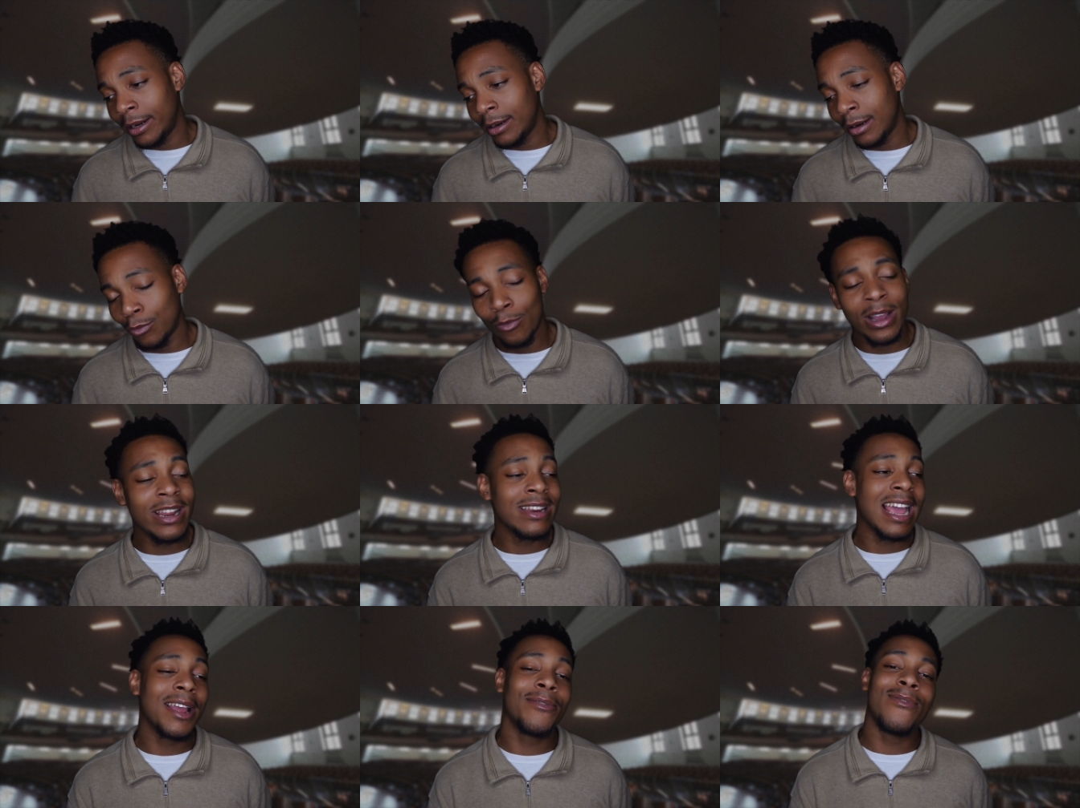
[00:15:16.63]
When
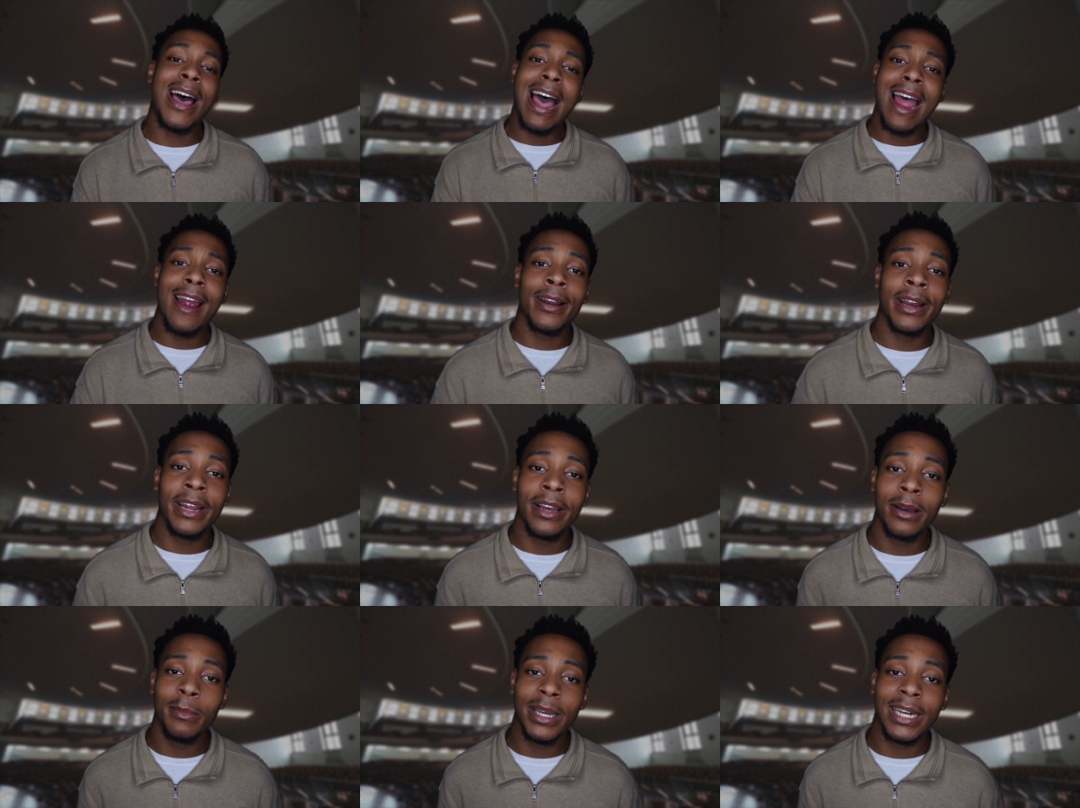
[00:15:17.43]
they fired
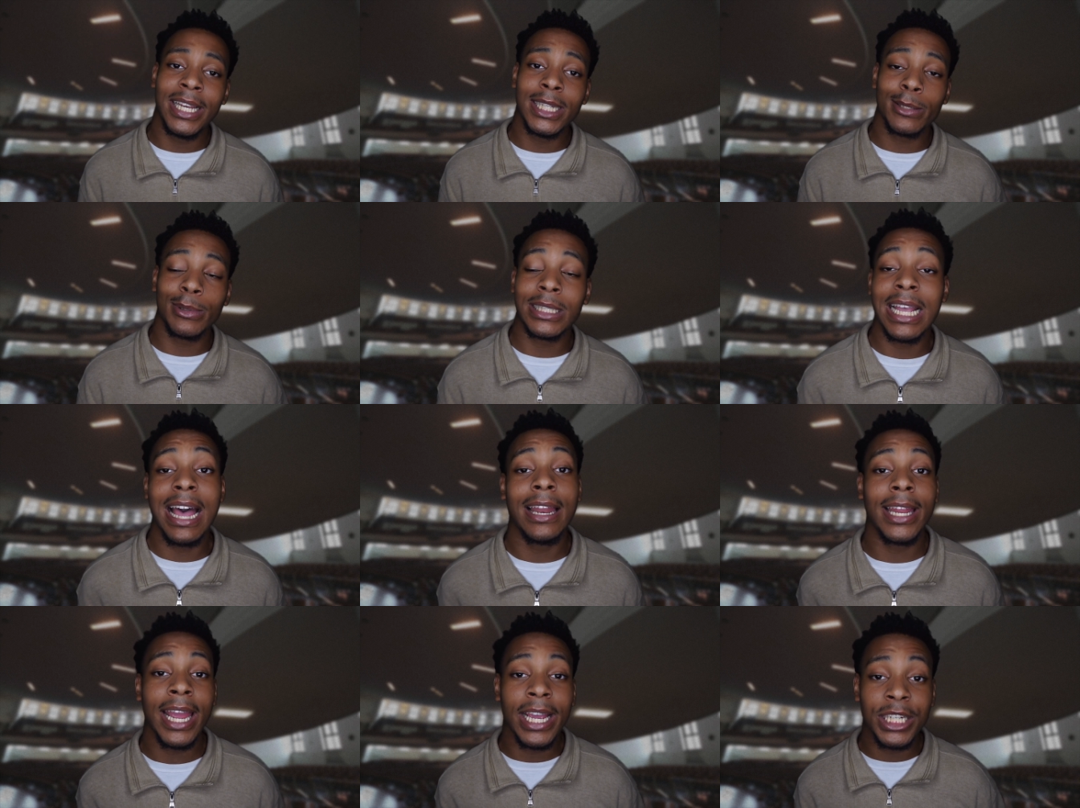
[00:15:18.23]
him and his
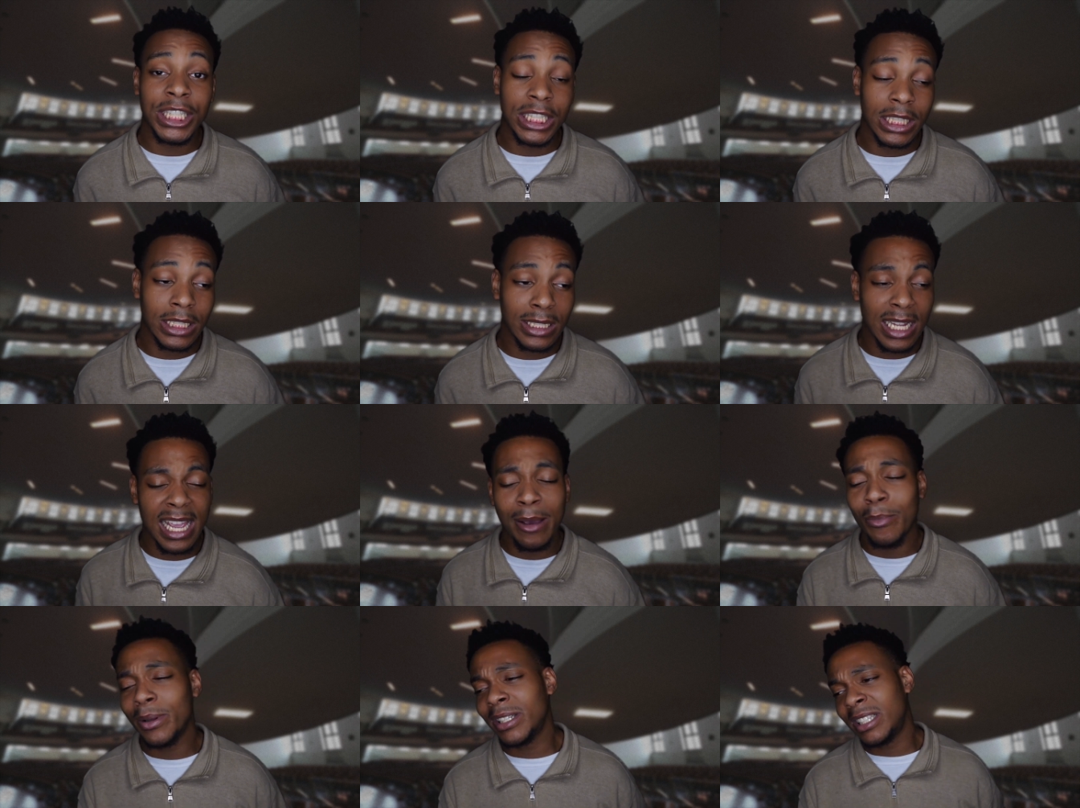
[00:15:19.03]
retaliations,
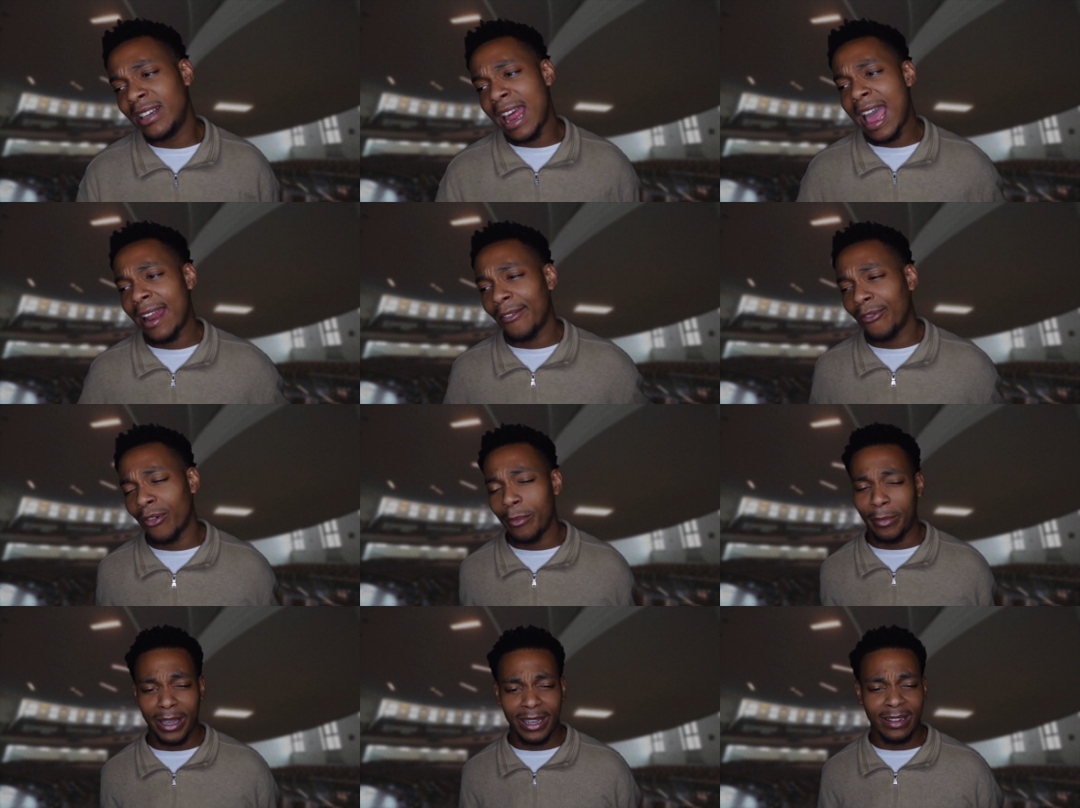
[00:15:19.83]
it was that for
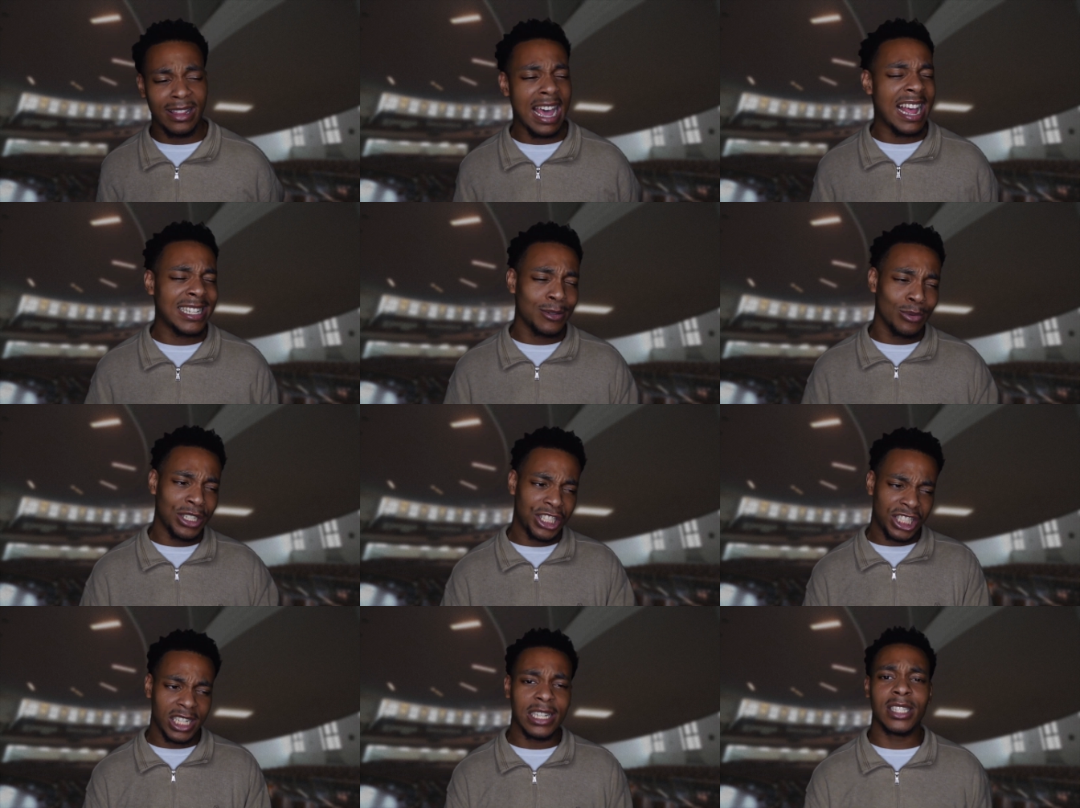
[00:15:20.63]
me. That's when
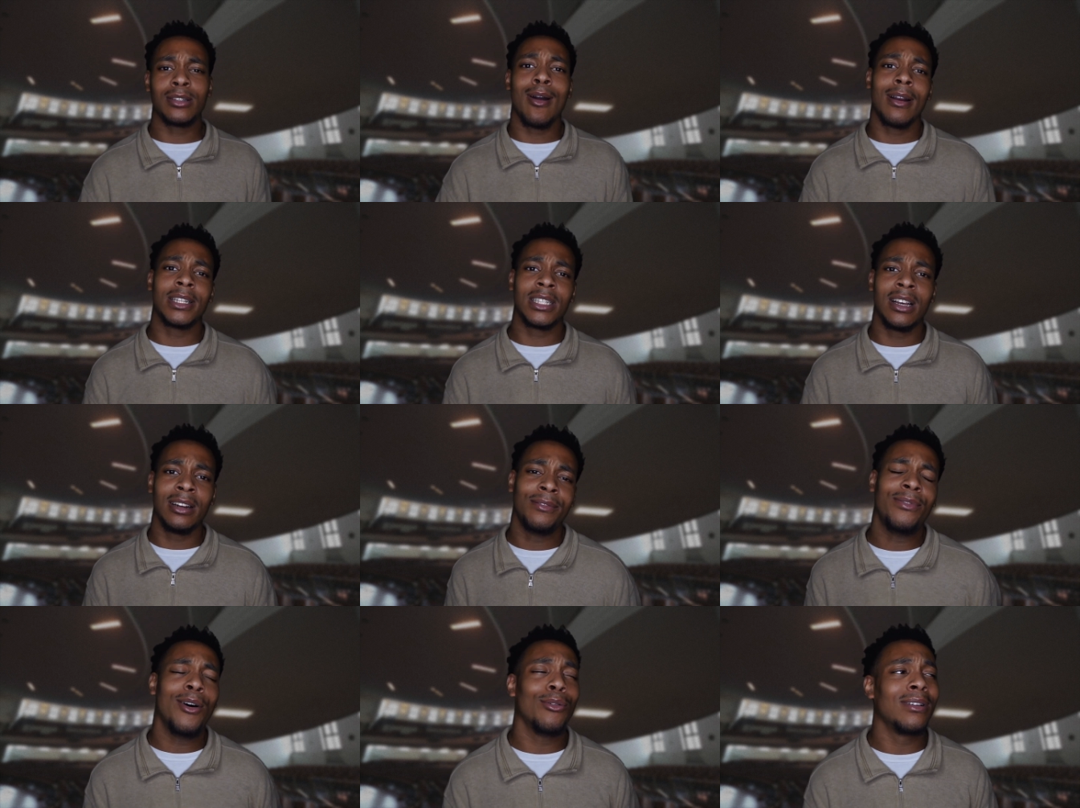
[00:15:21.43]
shit started to
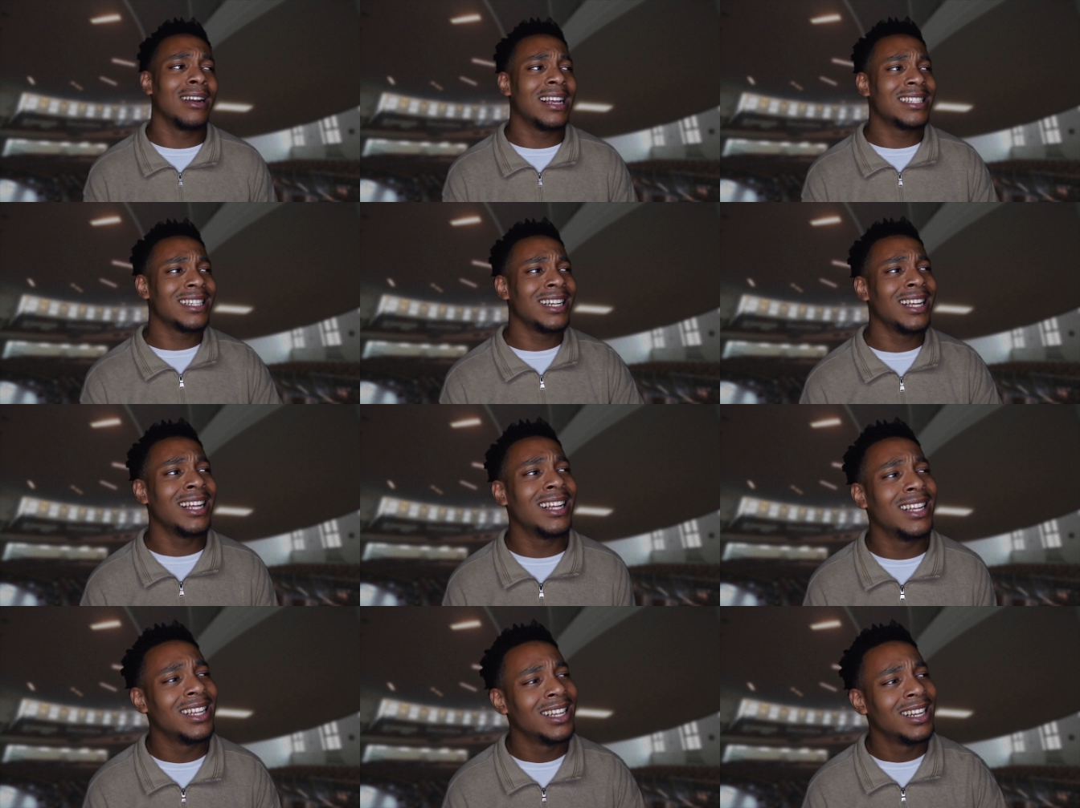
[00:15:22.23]
unfold and I said,
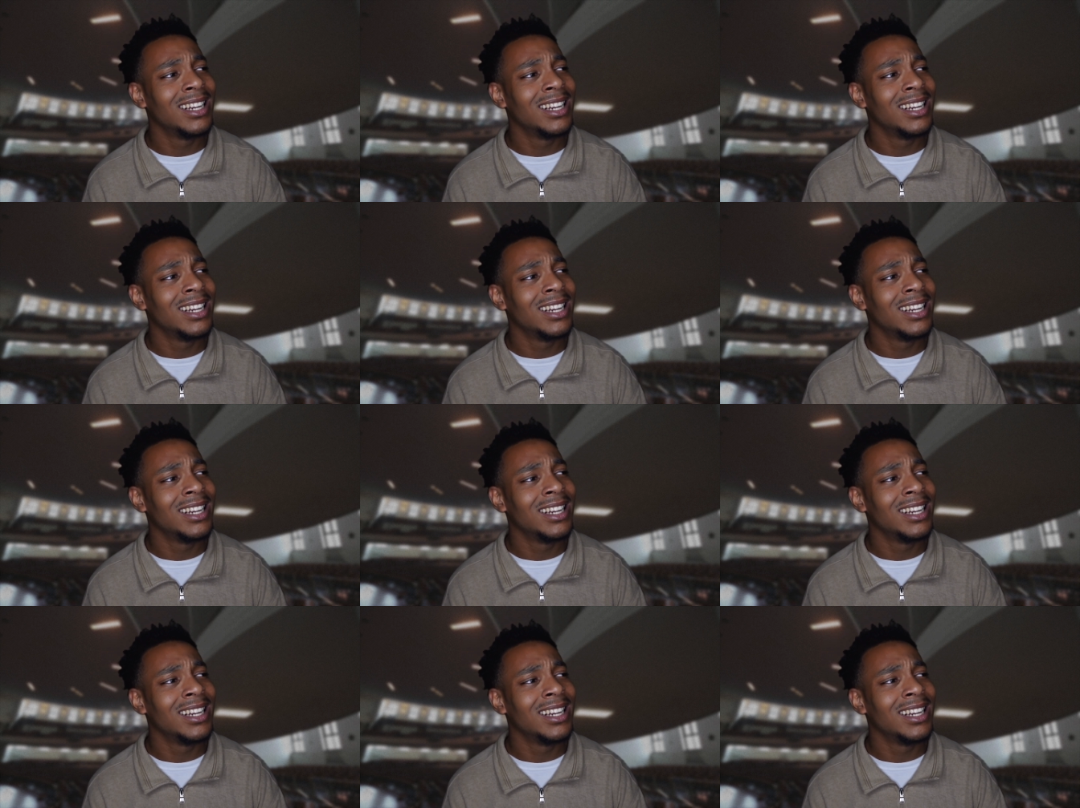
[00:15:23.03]
ah,